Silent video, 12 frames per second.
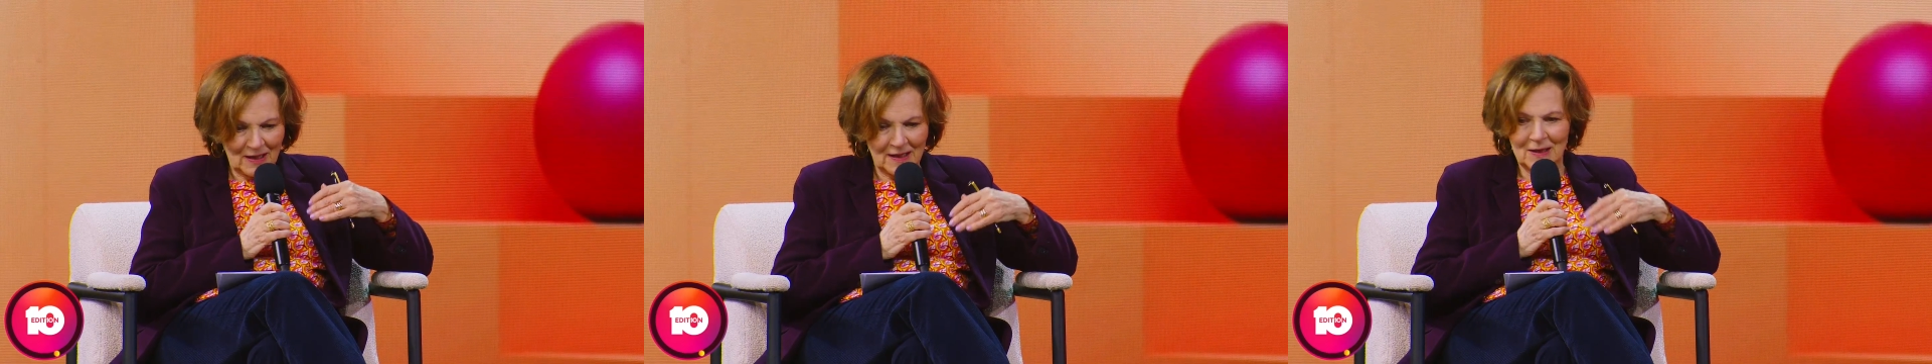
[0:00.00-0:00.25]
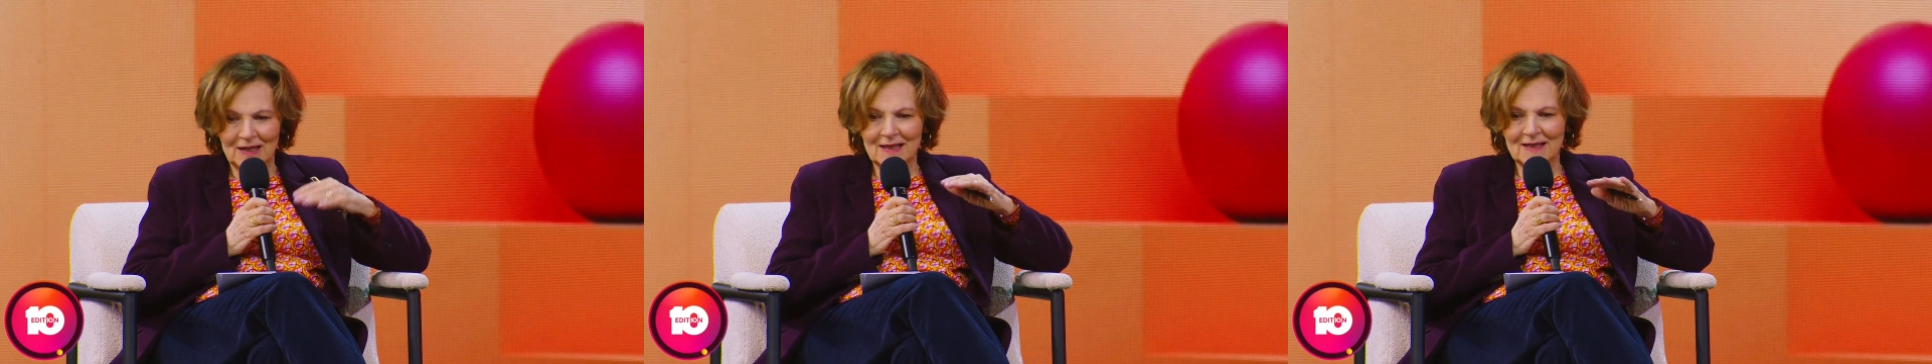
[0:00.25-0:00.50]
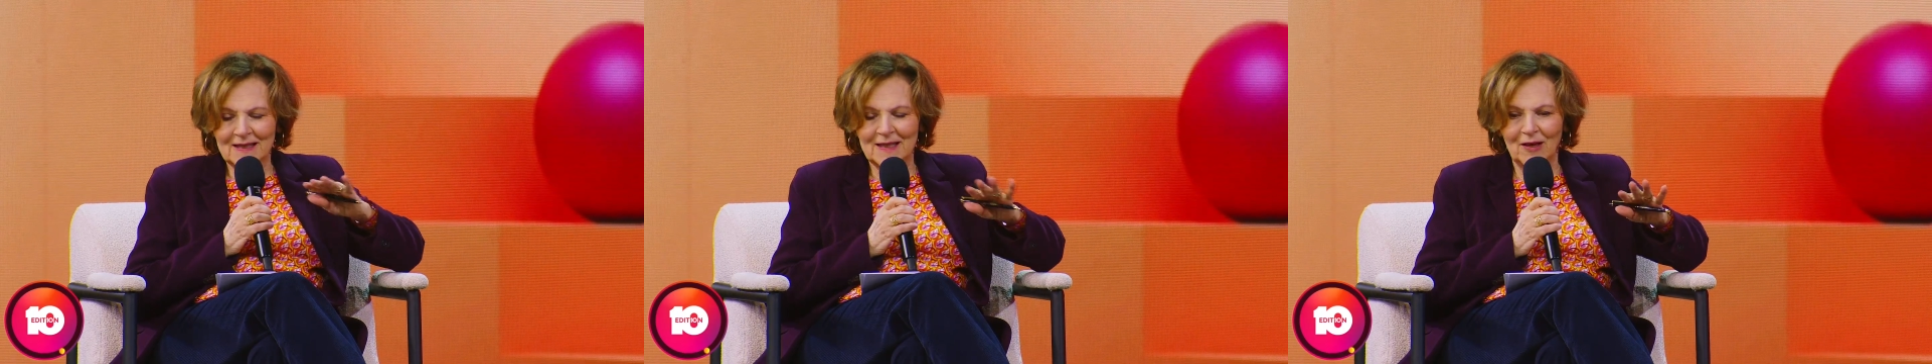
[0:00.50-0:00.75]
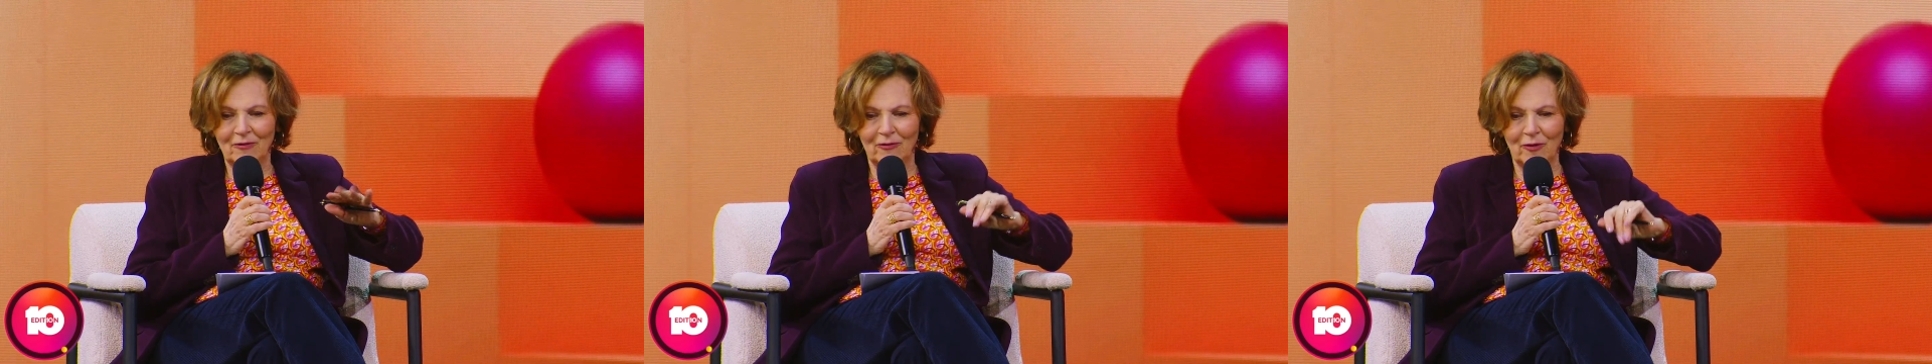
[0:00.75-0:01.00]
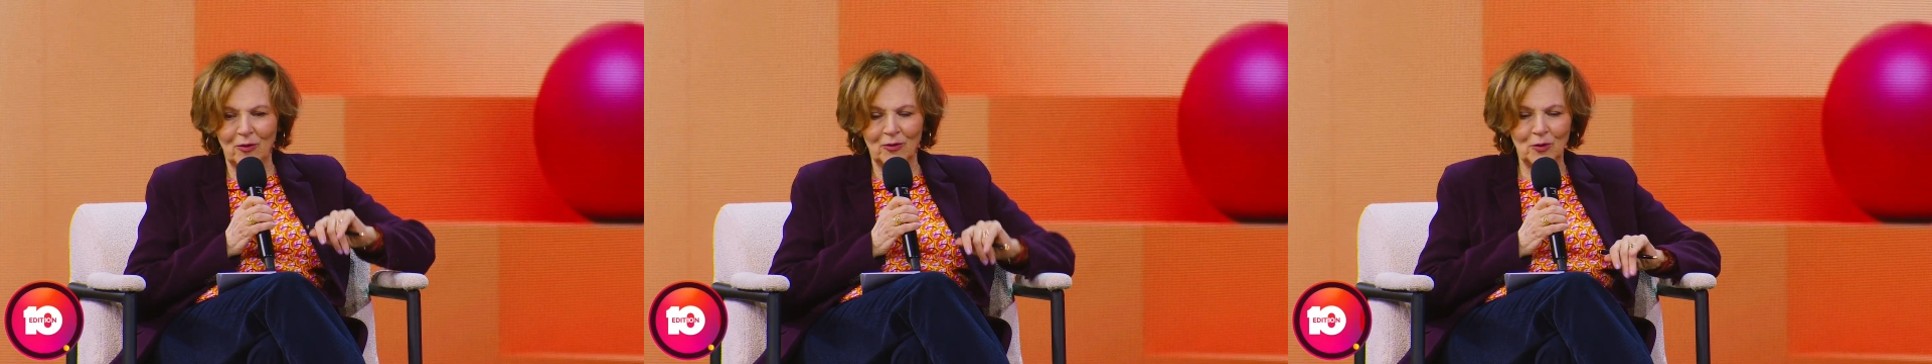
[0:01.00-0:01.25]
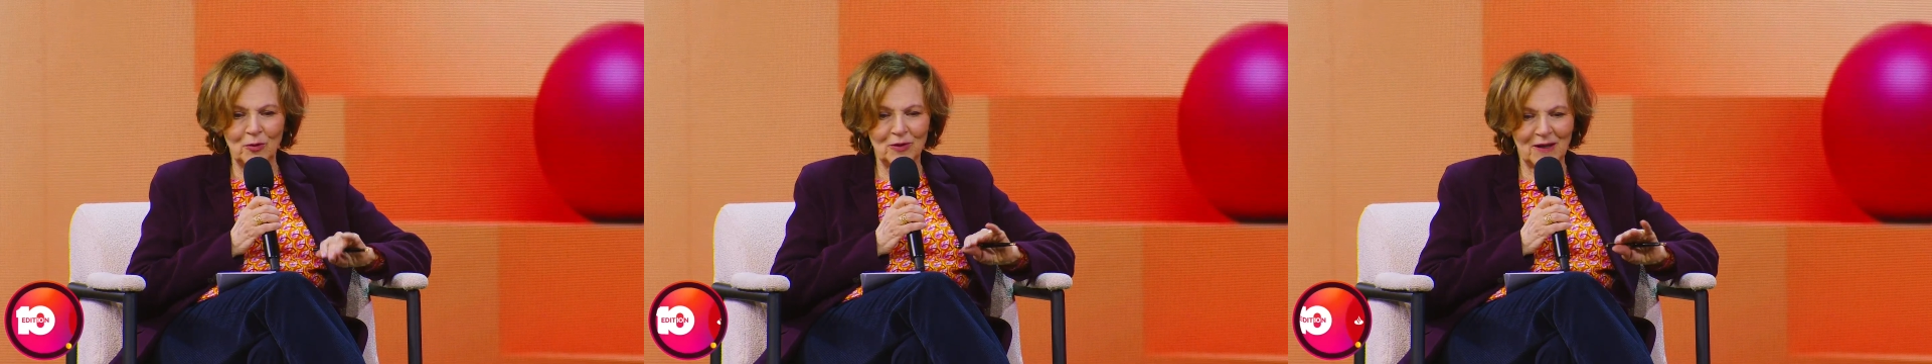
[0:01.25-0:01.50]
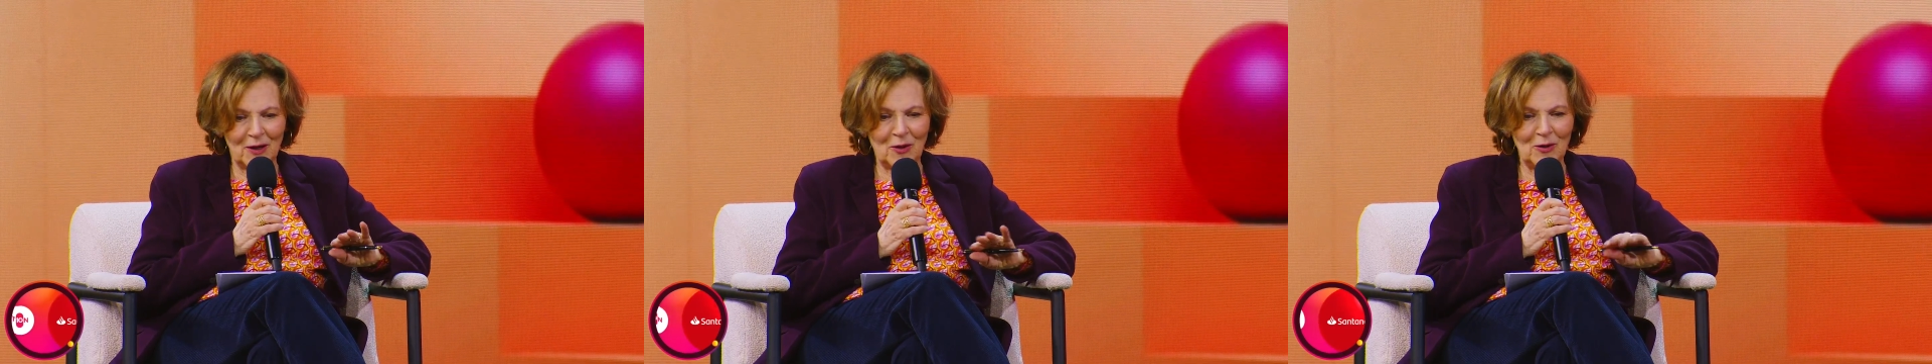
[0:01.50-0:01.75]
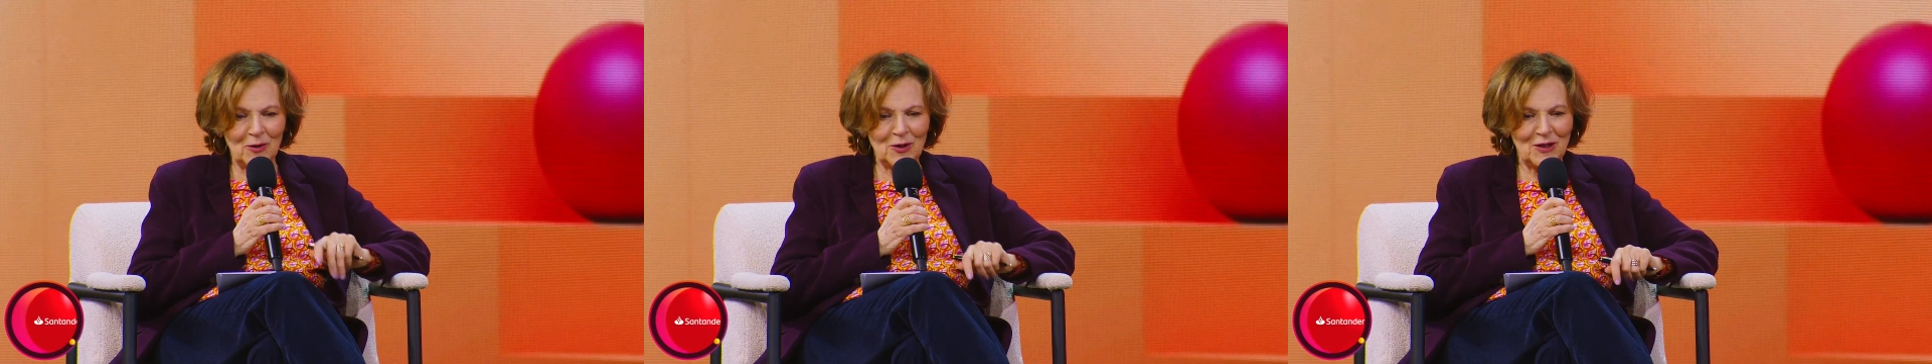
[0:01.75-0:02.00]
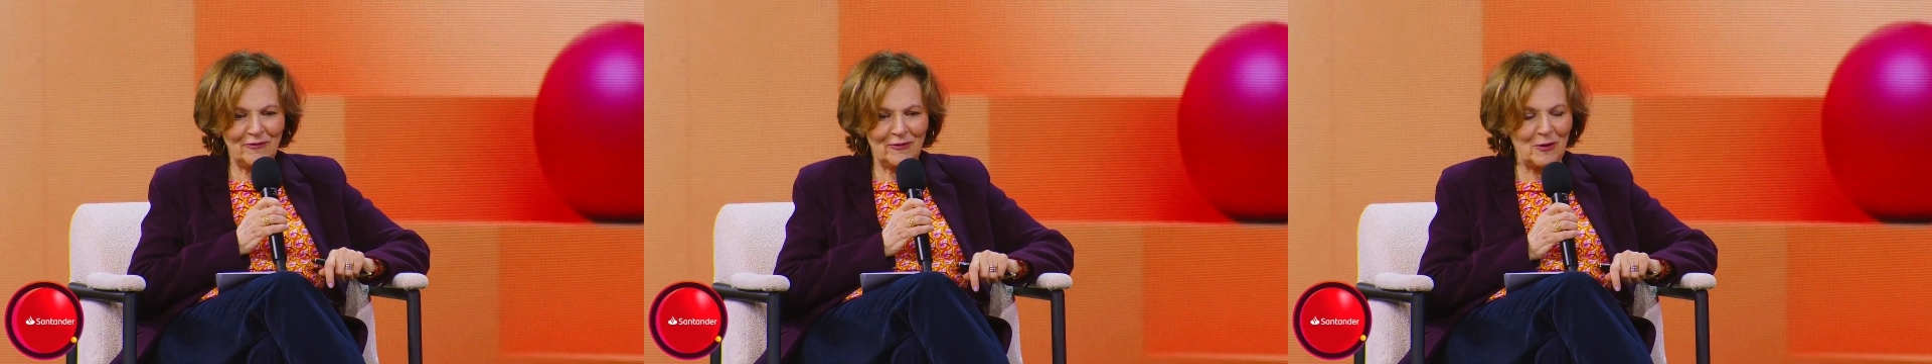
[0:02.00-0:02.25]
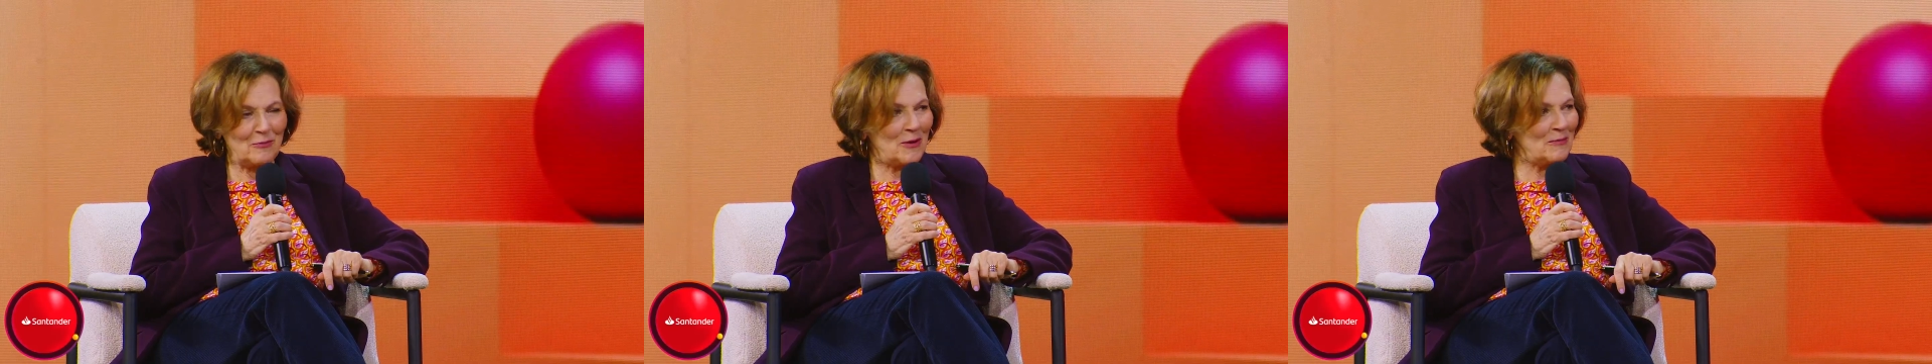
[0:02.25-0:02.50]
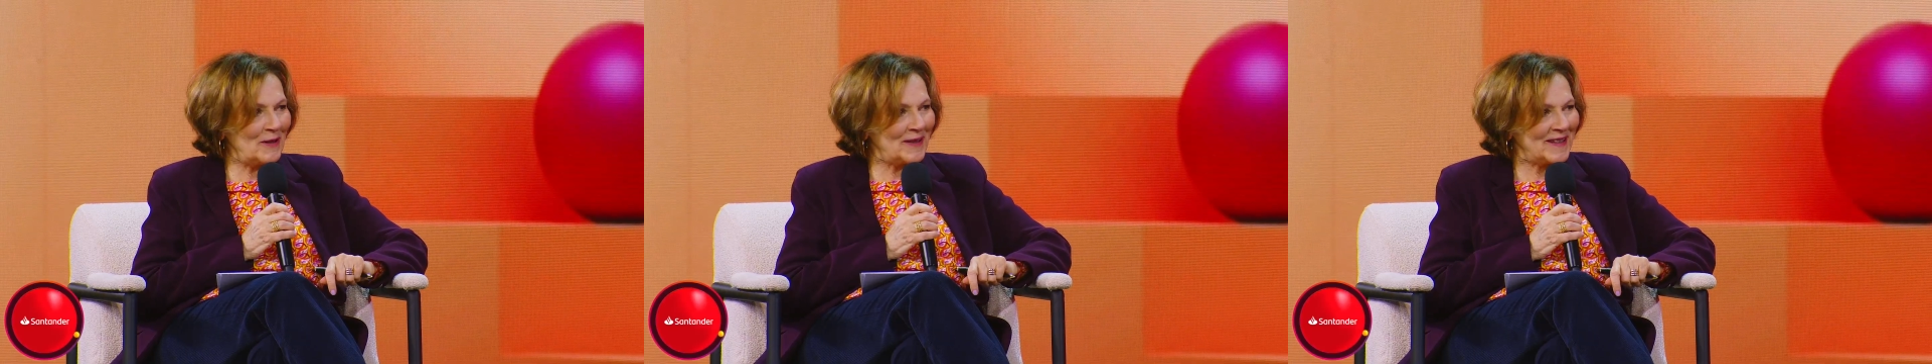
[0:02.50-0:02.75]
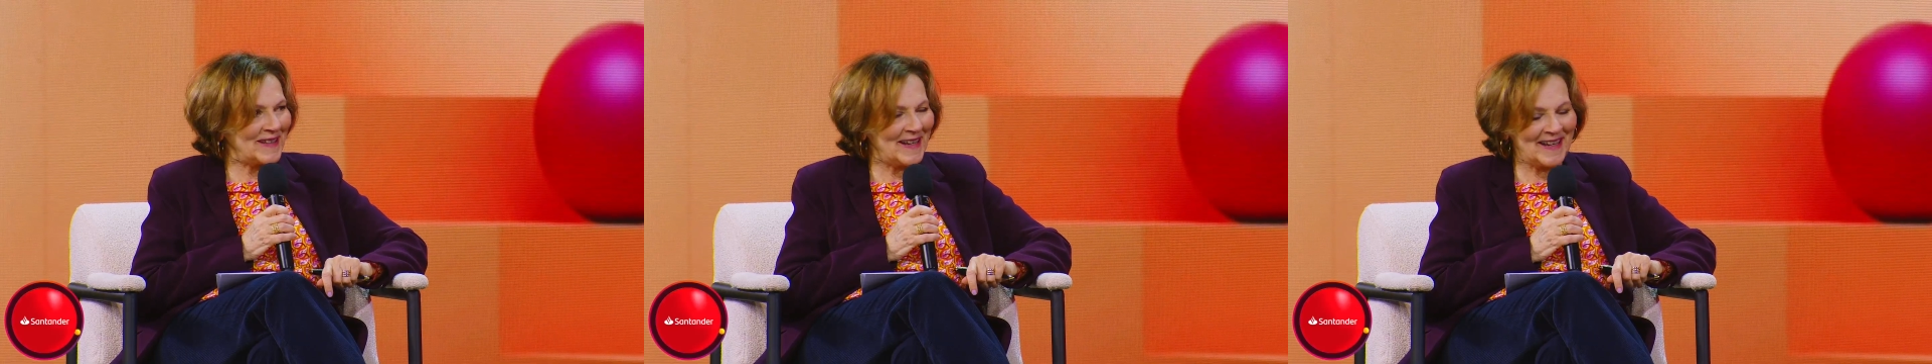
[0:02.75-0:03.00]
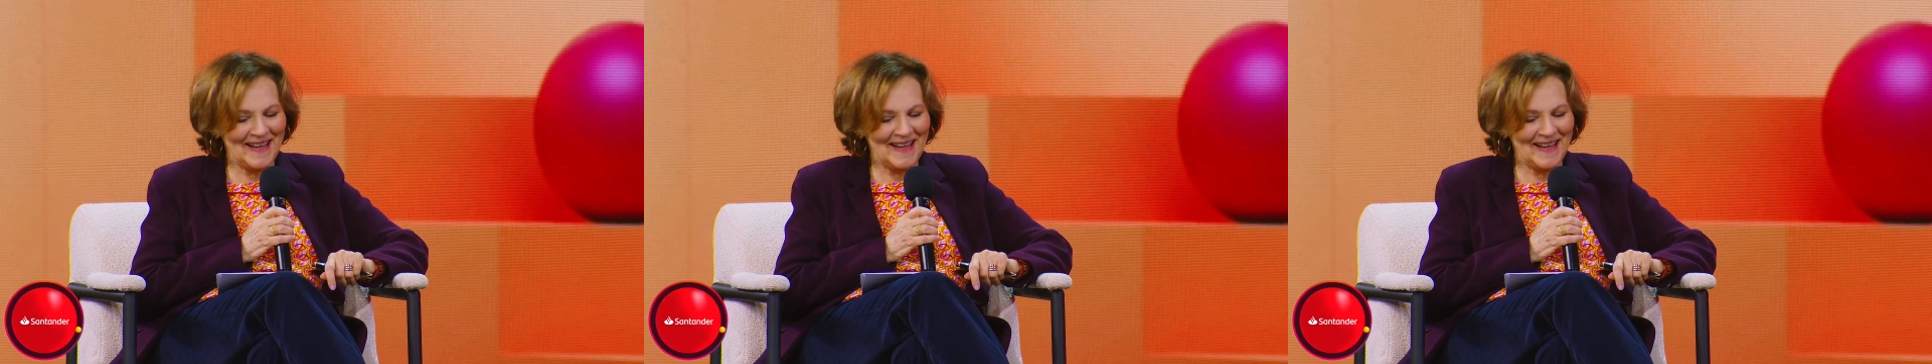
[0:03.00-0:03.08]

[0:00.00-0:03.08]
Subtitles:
let's stick to psychology for a moment.